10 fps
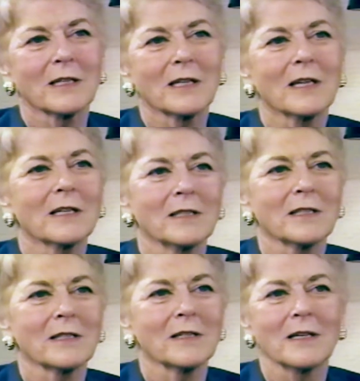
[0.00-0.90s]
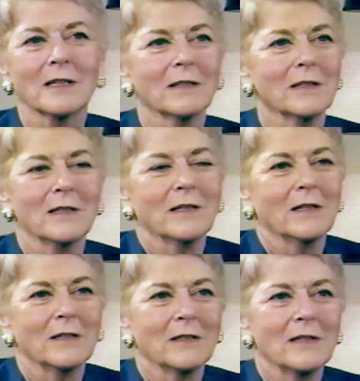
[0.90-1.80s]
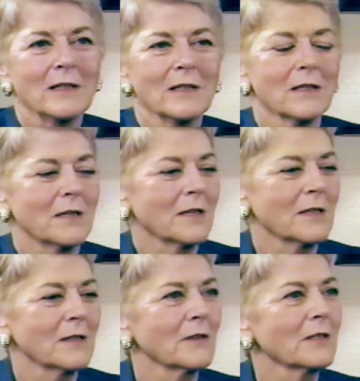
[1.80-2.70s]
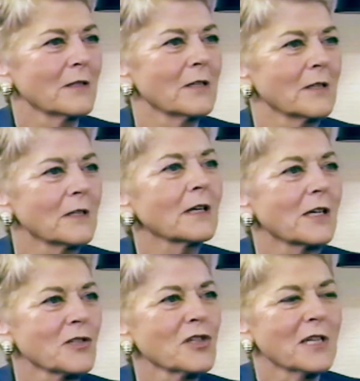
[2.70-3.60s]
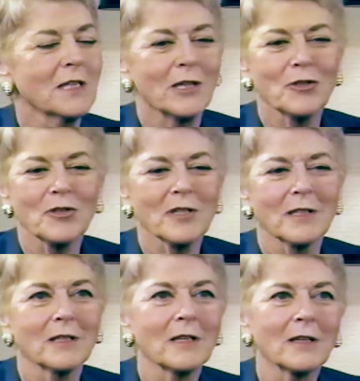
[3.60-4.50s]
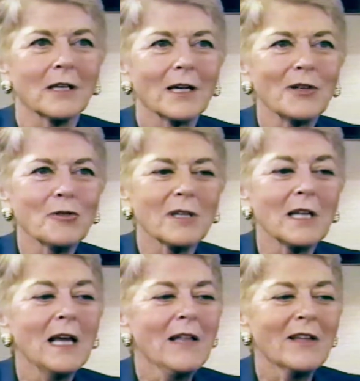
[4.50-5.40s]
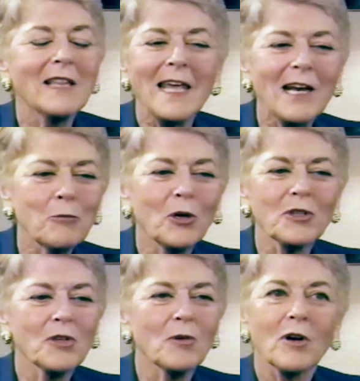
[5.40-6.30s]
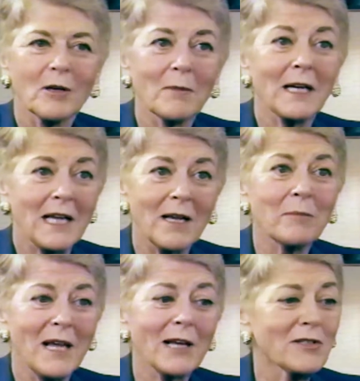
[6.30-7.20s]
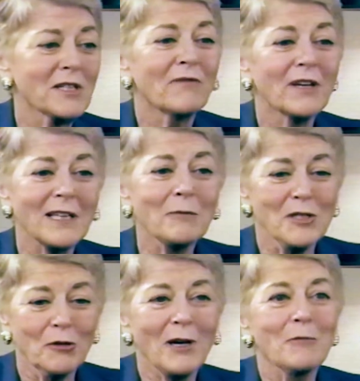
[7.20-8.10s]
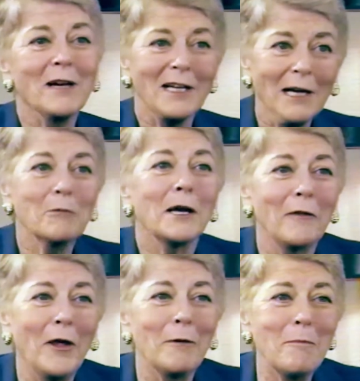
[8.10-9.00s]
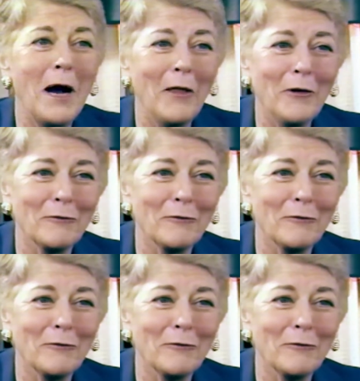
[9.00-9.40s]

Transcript: kids in, in, in you, you're luckiest teenagers in, in the country, mm-hmm. that they had worked so hard on my campaign because they figured that was a great way to get rid of their mother